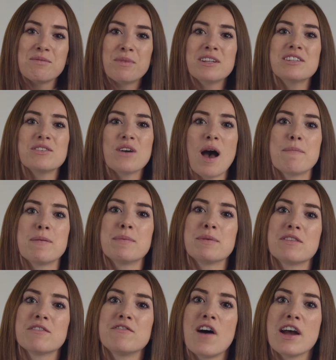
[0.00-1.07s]
once you're happy
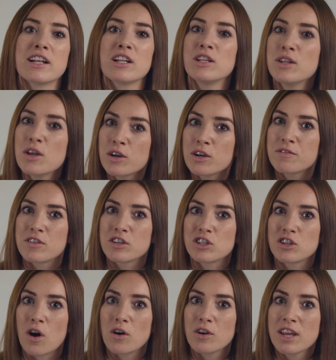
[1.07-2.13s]
with the final look of the
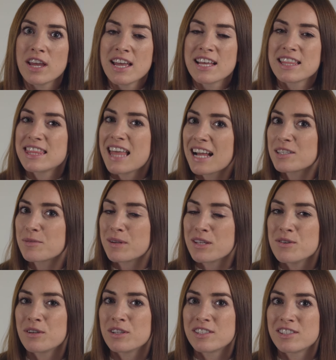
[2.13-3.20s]
shot, that's when
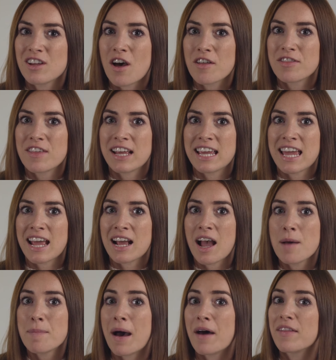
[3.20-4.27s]
you can start thinking
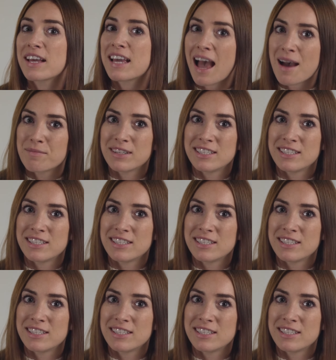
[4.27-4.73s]
about the camera